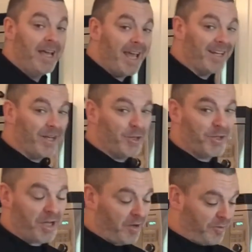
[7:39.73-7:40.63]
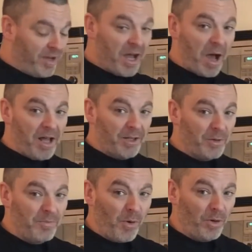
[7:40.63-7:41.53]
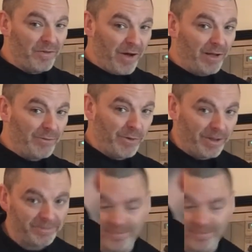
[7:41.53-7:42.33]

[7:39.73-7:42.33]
and get yourself a little bowl of olive oil.